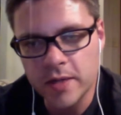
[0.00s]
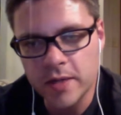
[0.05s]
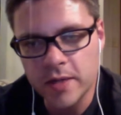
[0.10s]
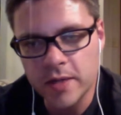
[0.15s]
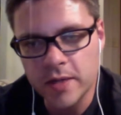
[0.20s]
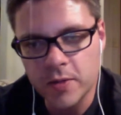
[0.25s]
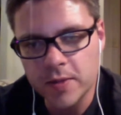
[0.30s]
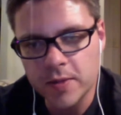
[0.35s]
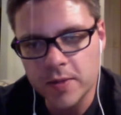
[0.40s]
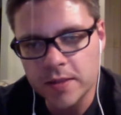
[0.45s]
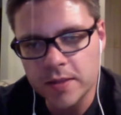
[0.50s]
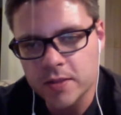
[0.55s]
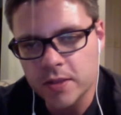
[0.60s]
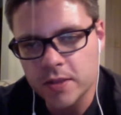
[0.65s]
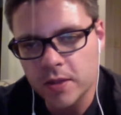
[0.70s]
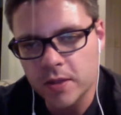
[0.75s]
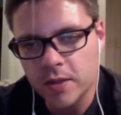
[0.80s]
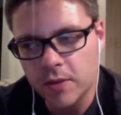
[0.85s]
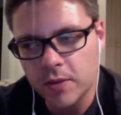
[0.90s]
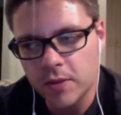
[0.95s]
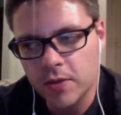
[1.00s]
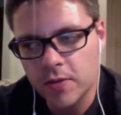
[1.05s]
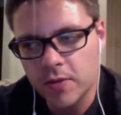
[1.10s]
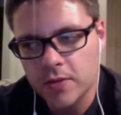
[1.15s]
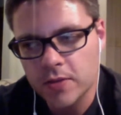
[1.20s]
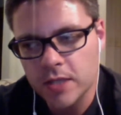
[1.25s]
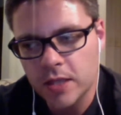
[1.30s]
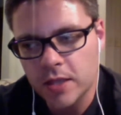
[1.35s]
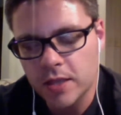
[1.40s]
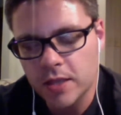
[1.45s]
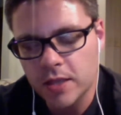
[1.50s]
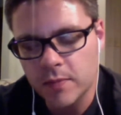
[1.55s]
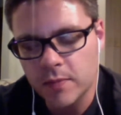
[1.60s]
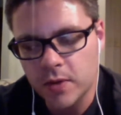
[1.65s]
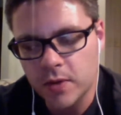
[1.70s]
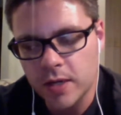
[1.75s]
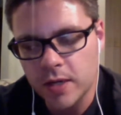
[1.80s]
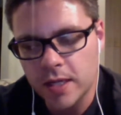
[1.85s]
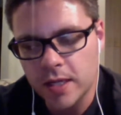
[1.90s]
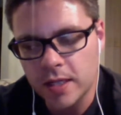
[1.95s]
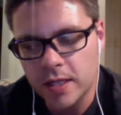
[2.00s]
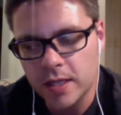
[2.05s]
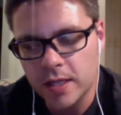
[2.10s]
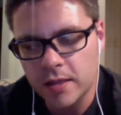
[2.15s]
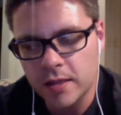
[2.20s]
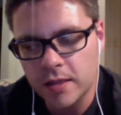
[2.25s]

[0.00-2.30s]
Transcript: bourbons, what those I think bring that